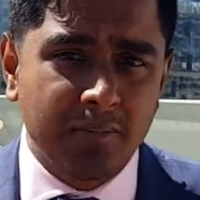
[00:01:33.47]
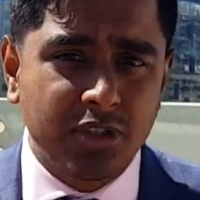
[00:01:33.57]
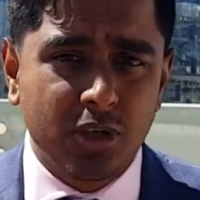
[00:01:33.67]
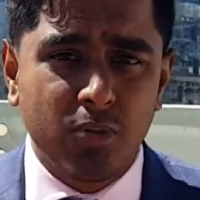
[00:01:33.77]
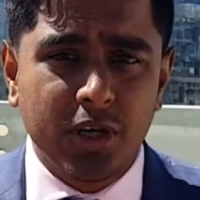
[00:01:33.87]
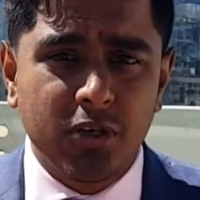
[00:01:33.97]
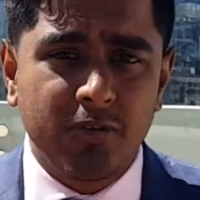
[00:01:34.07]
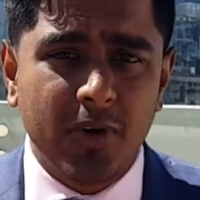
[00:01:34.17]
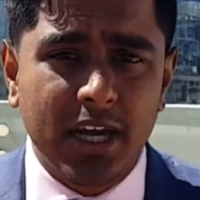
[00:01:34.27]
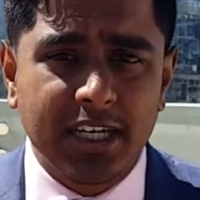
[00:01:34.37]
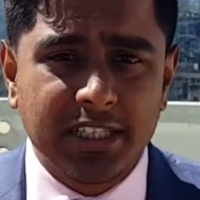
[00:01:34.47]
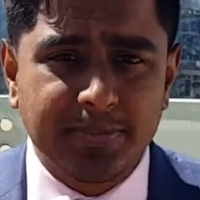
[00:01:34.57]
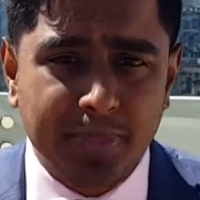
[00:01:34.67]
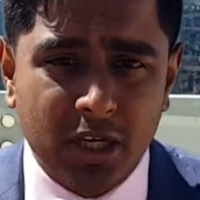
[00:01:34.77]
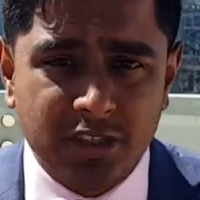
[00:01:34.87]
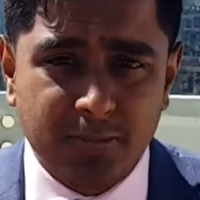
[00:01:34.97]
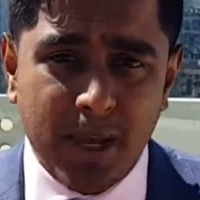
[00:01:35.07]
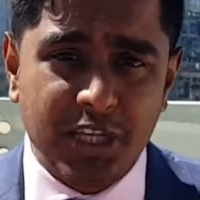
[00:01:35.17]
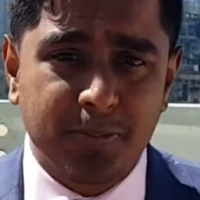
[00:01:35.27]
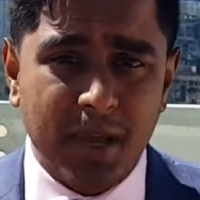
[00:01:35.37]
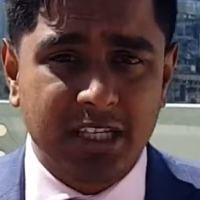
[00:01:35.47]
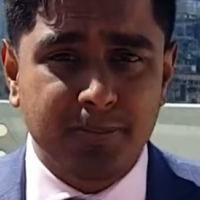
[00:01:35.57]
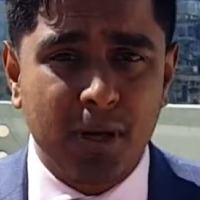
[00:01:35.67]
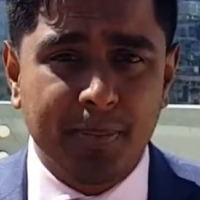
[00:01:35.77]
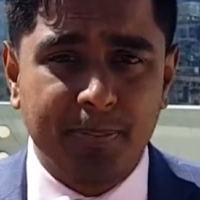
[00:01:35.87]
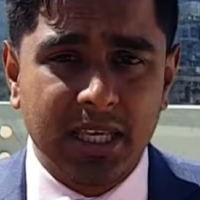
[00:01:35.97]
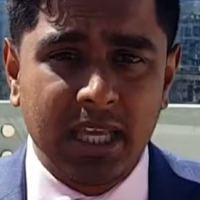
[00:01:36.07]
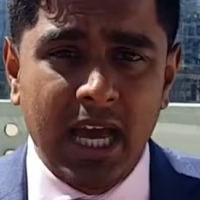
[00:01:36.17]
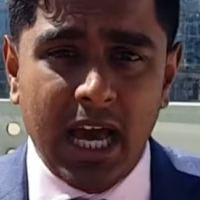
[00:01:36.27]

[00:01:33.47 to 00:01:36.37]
So what you'll find is because major banks might be